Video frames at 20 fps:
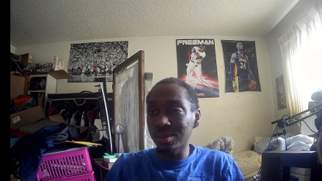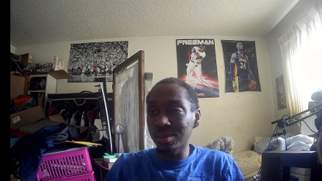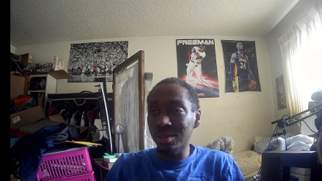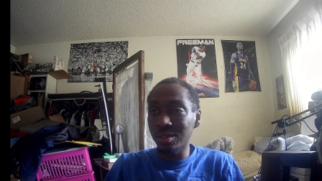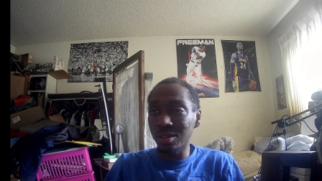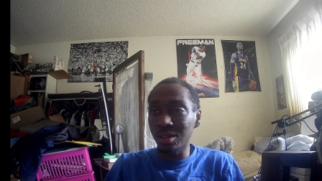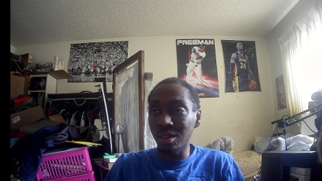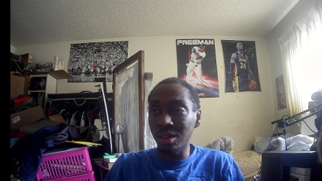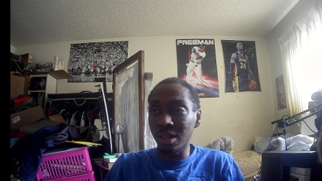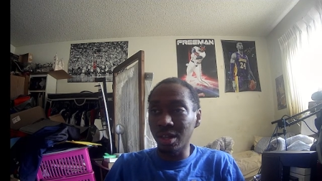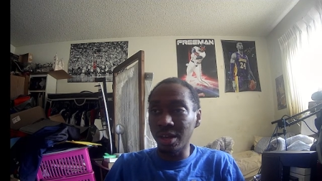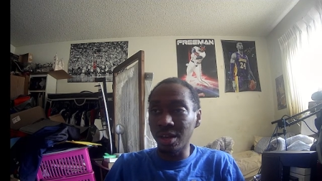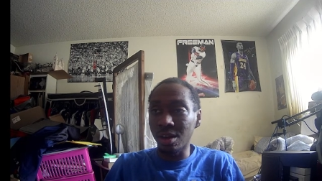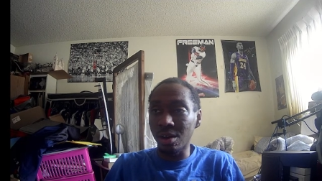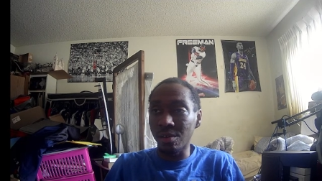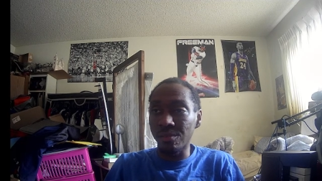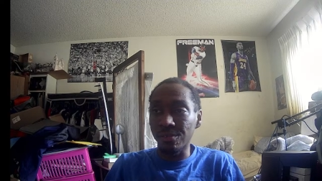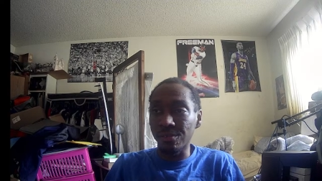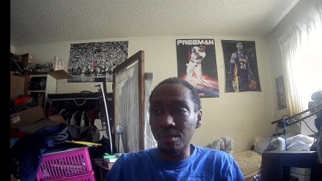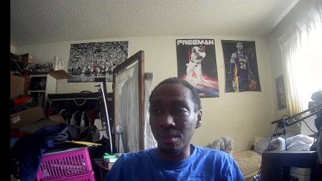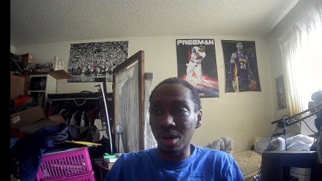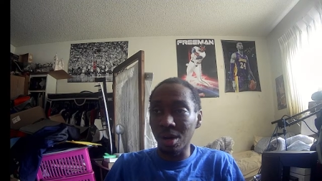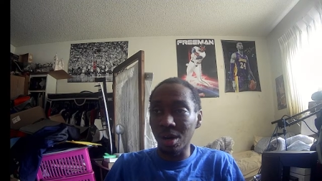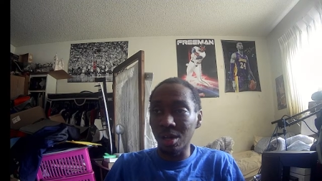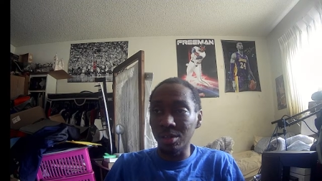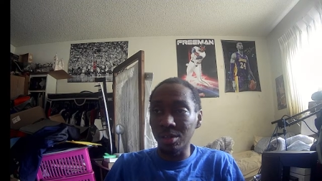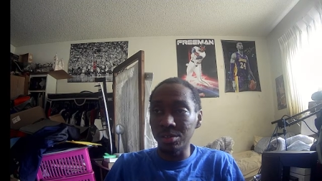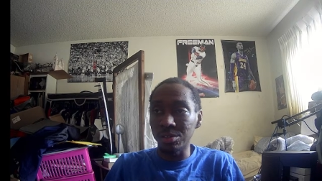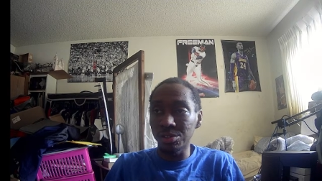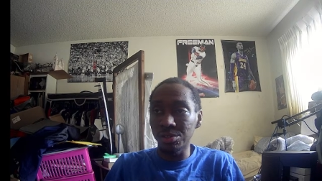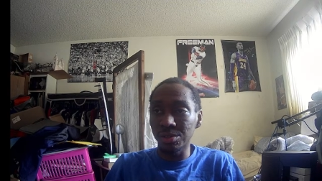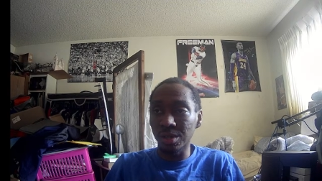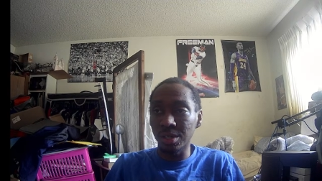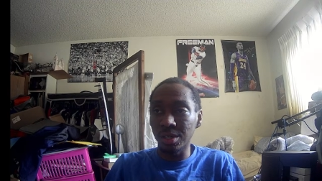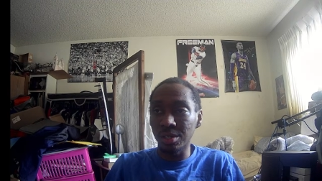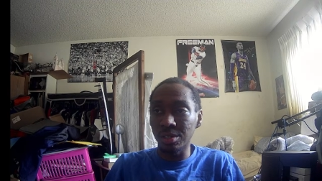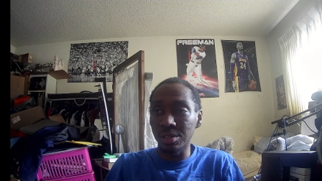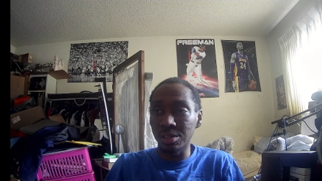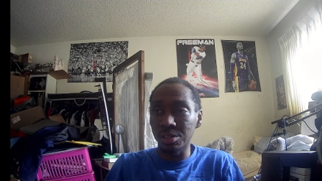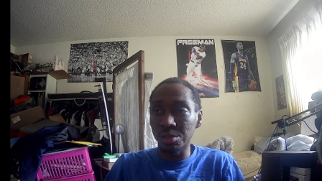Good layoff from Holland. Straight
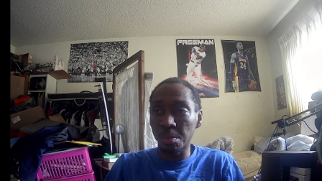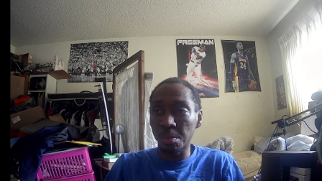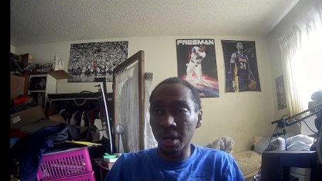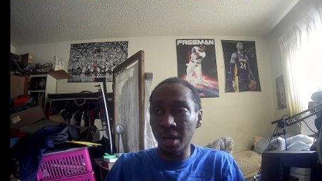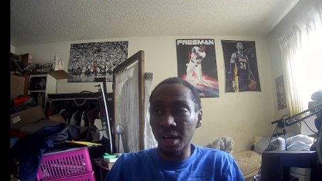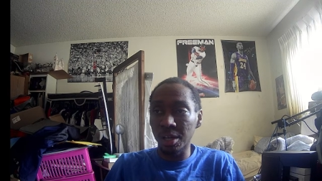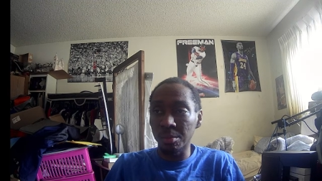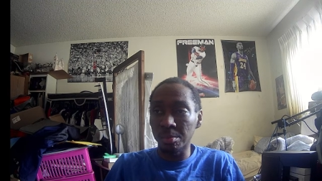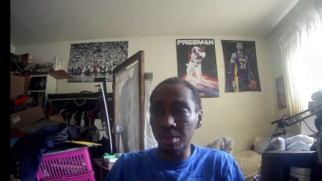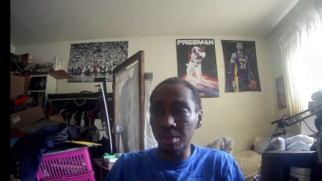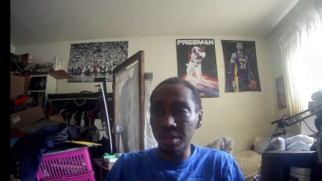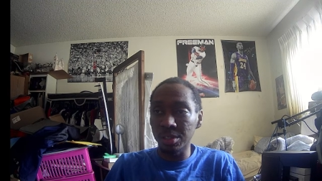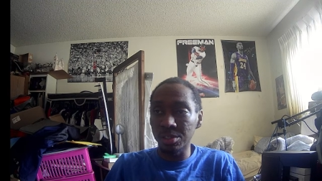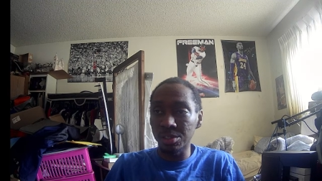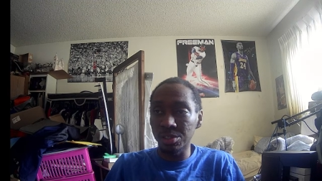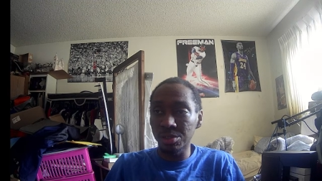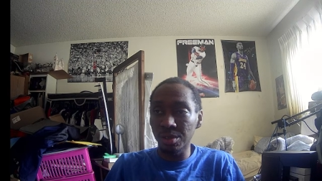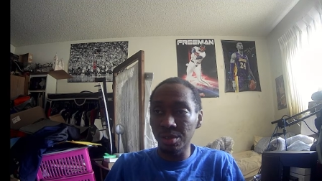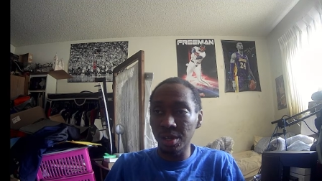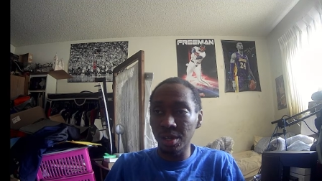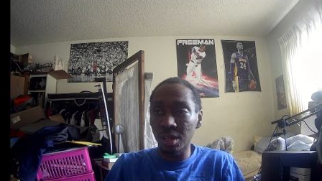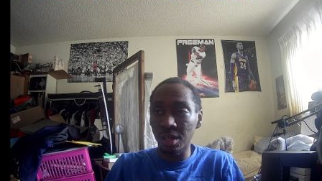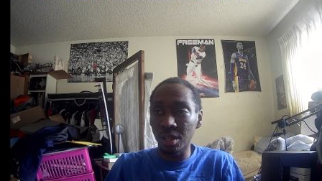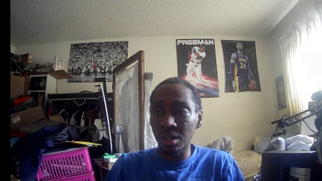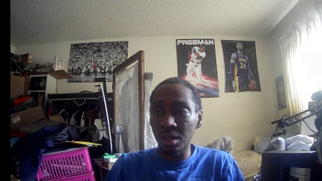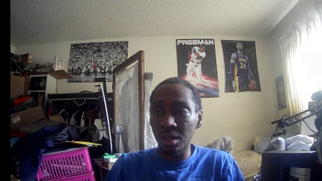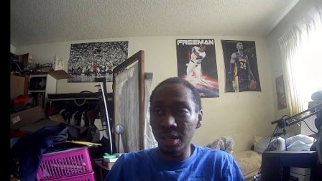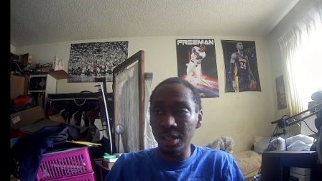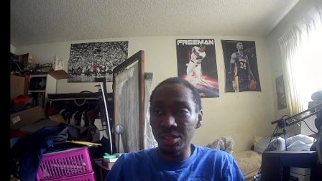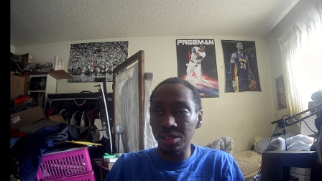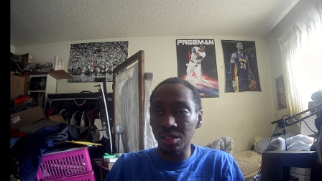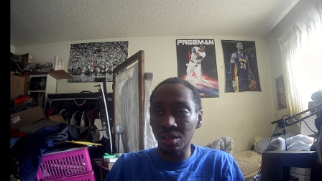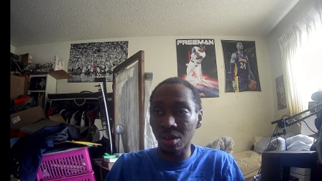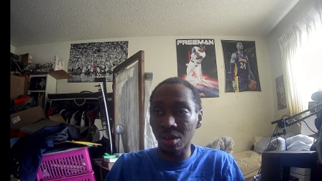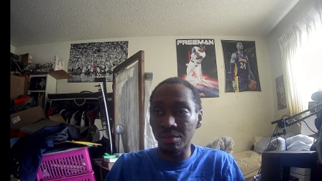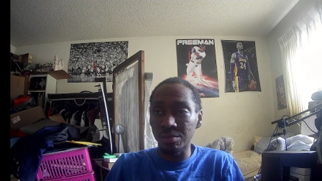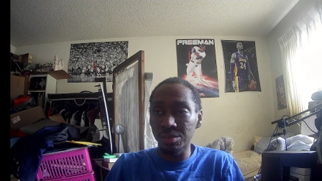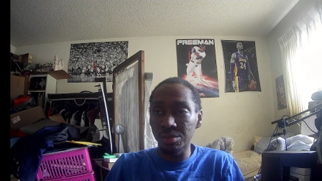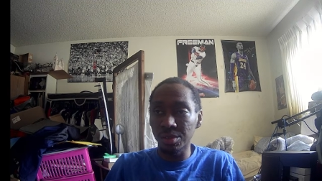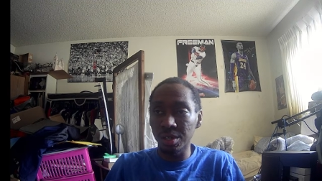in his path. Plays it straight in. Lays it
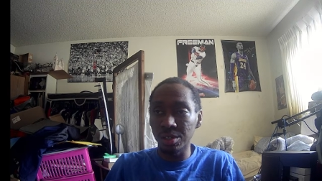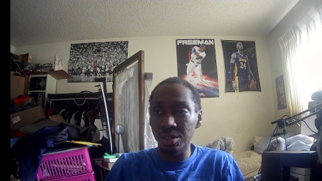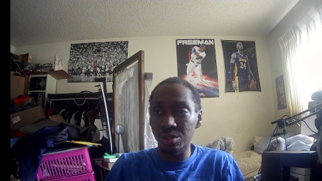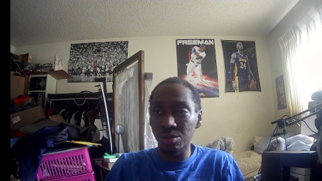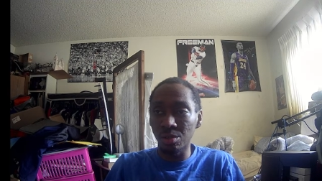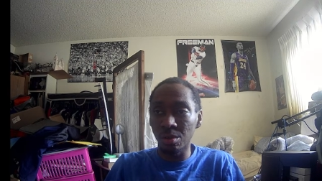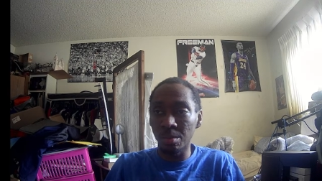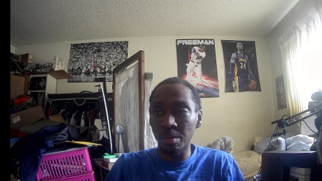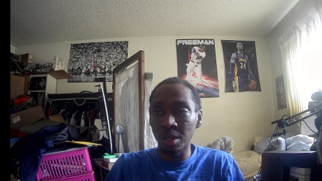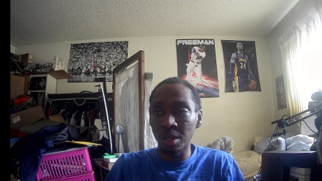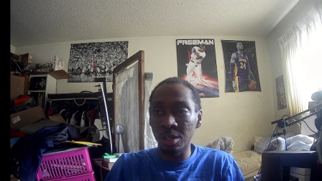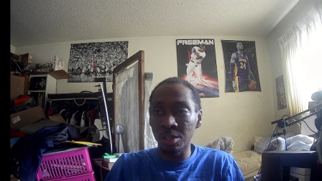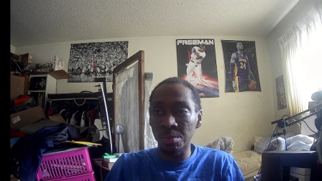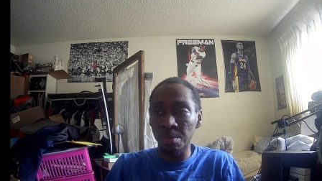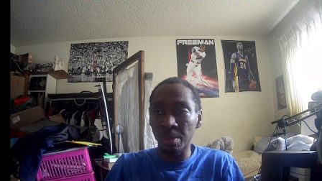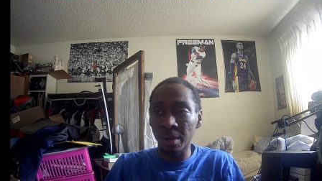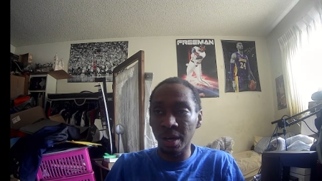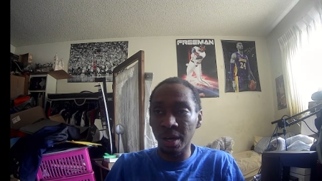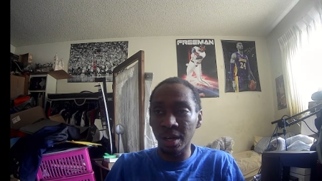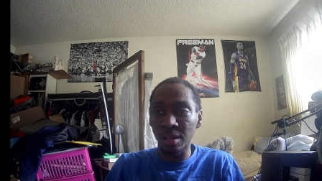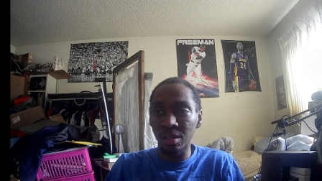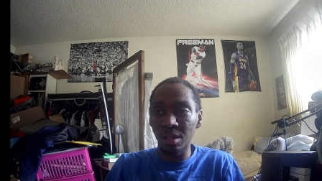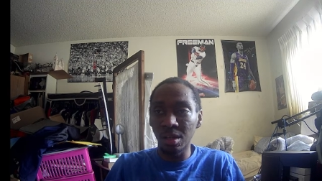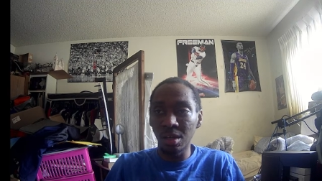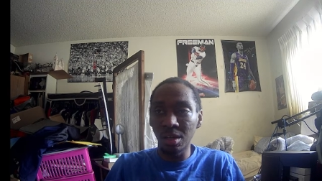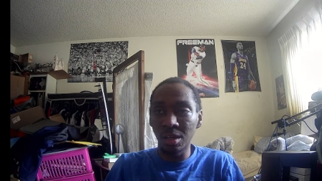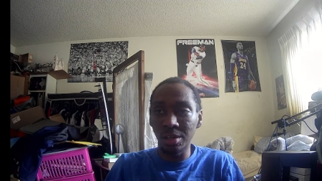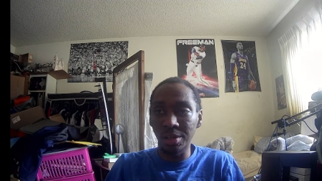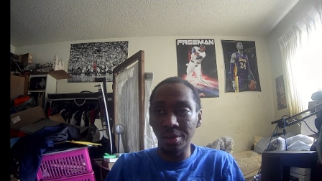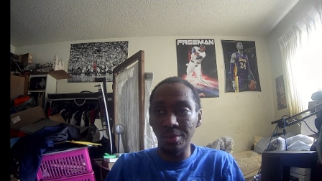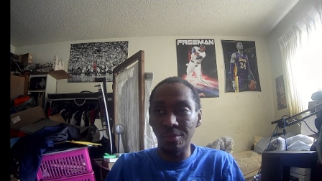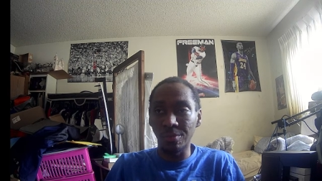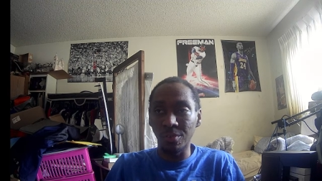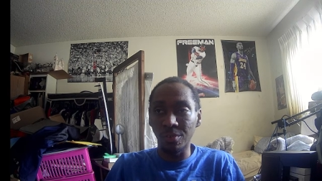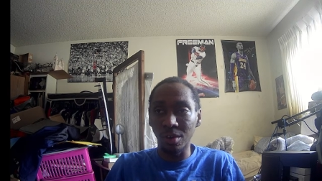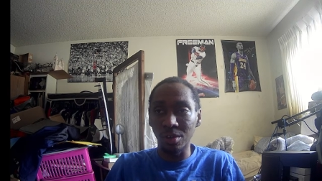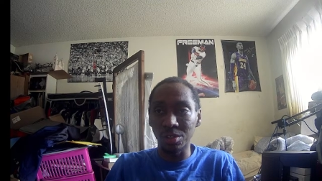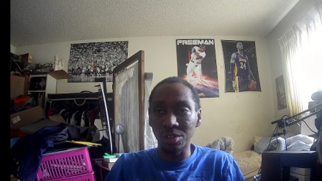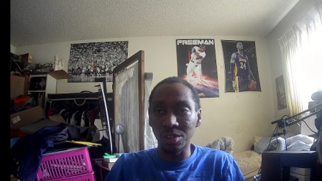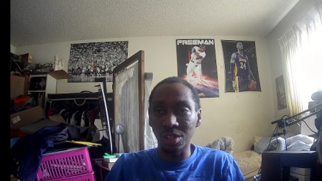off straight to him in his path. Good
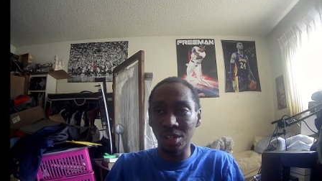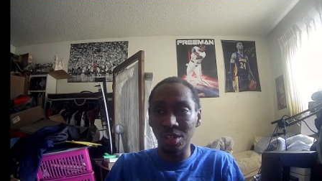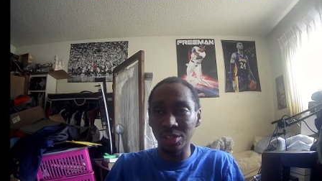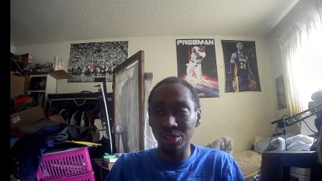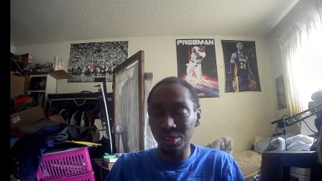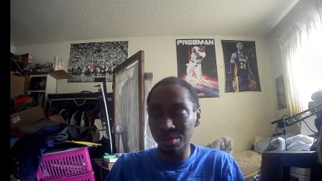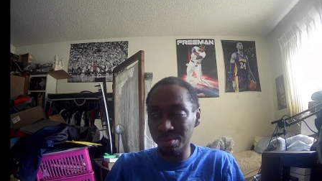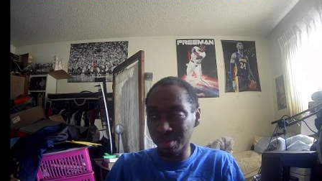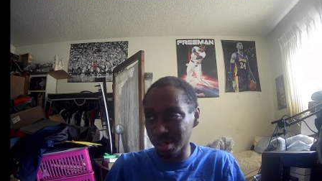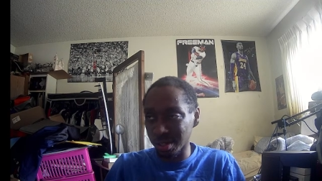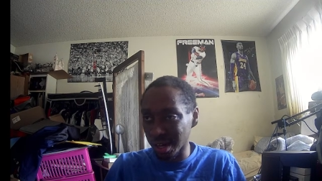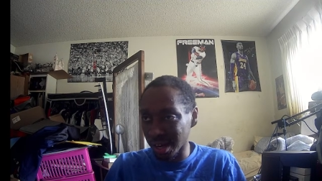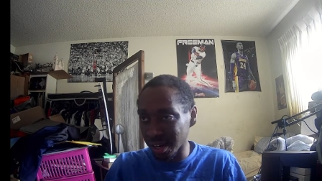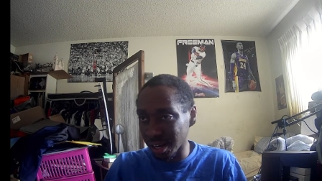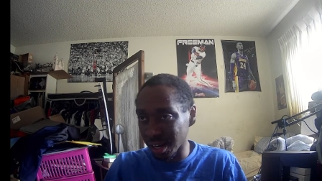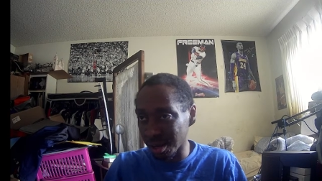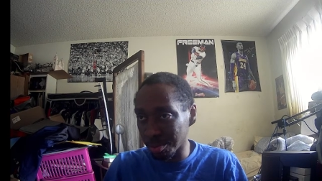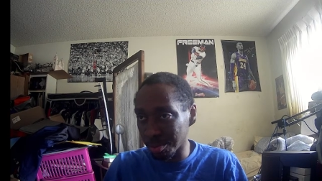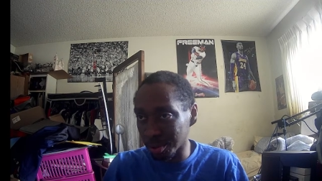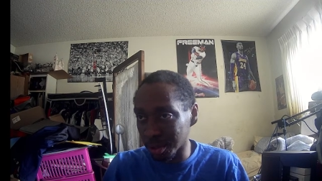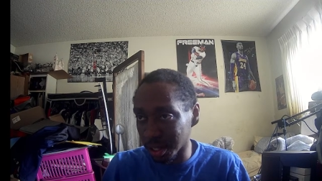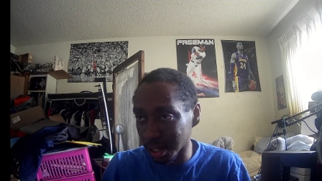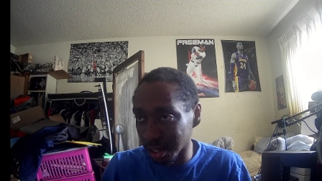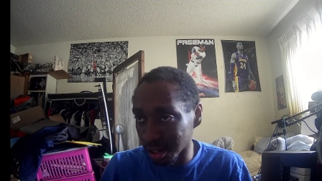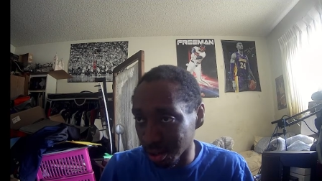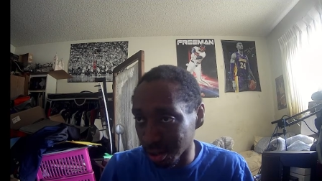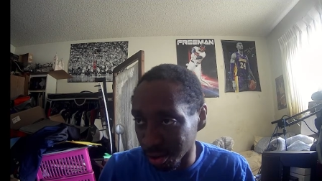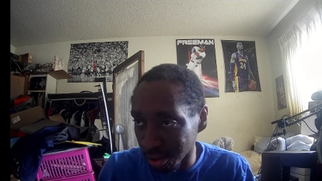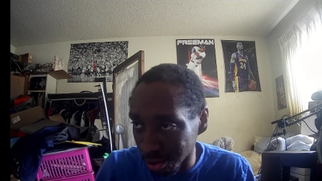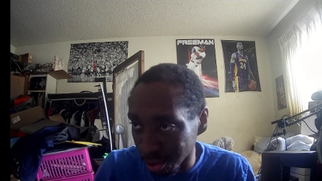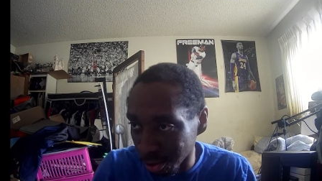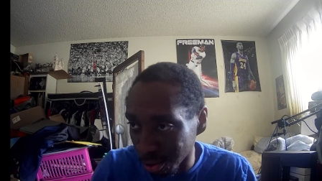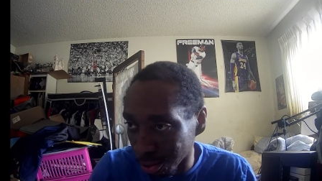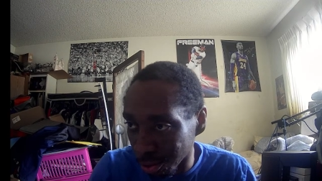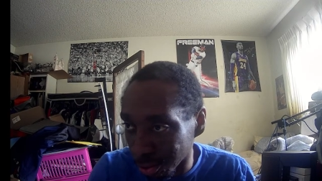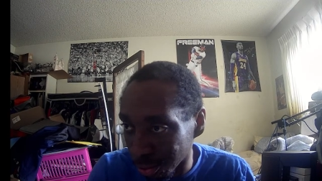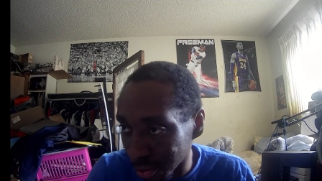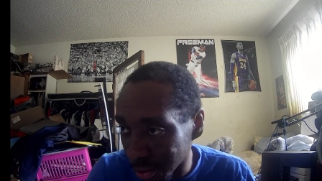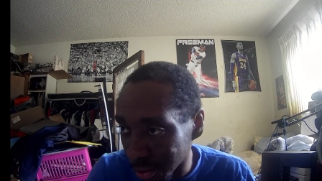first touch, but not able to get it on goal.